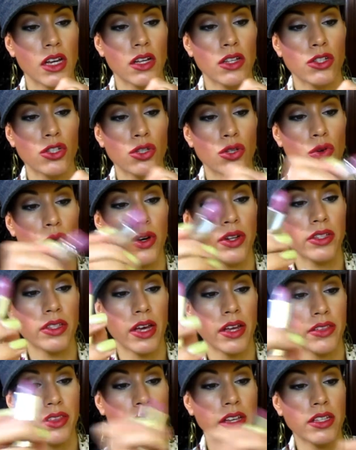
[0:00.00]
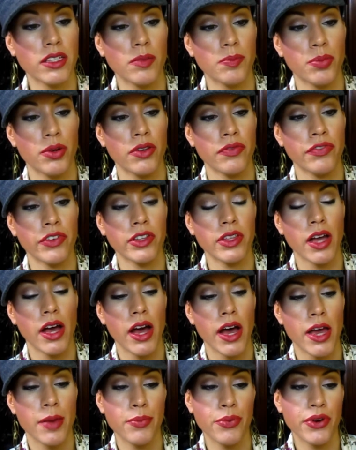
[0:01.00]
So it's, I think, is a perfect
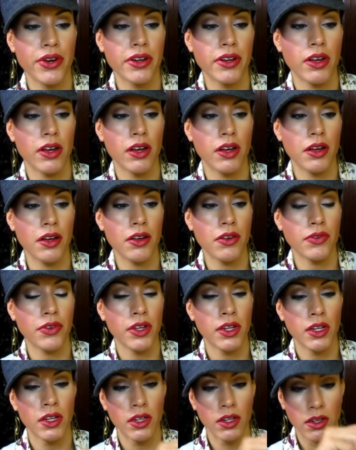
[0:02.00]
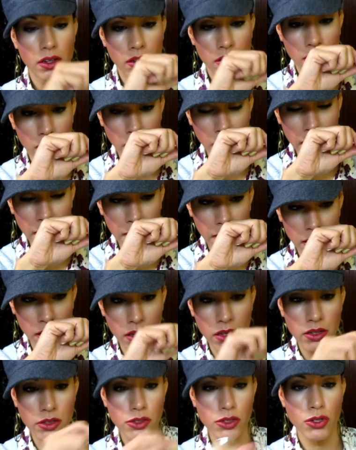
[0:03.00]
hybrid of,
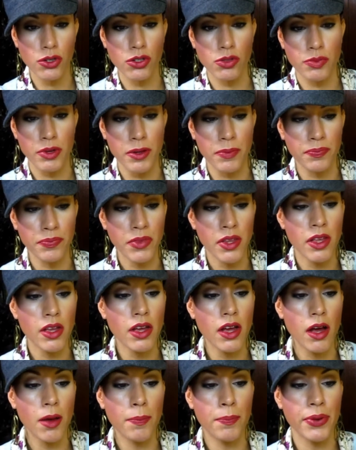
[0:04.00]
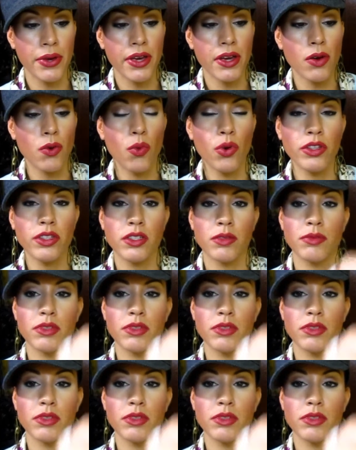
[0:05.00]
excuse me, a pink with some